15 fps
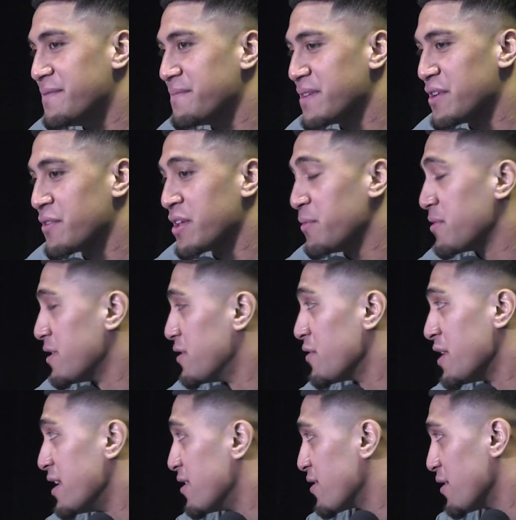you know, he was in
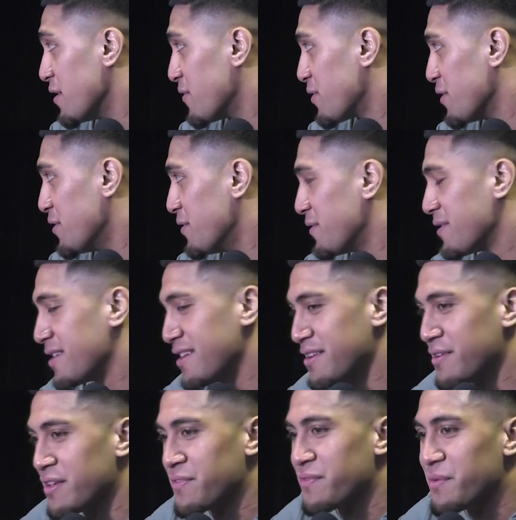there hitting stuff. So, you
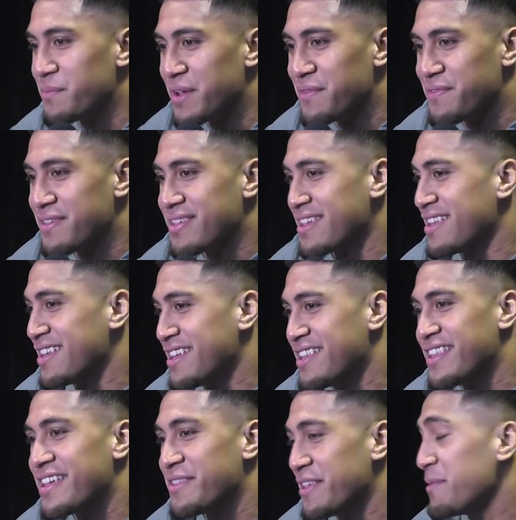know, he's from Memphis,
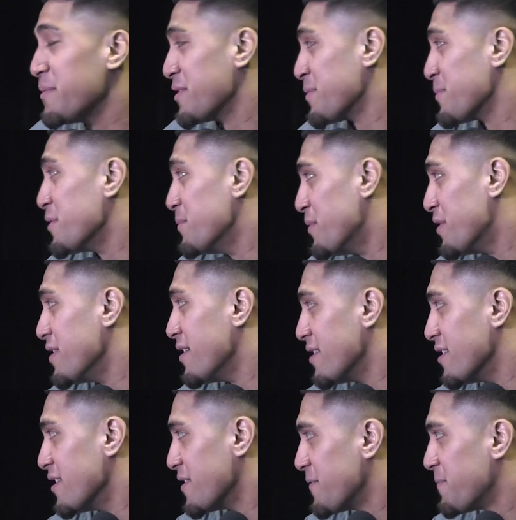and they put some good ball down there.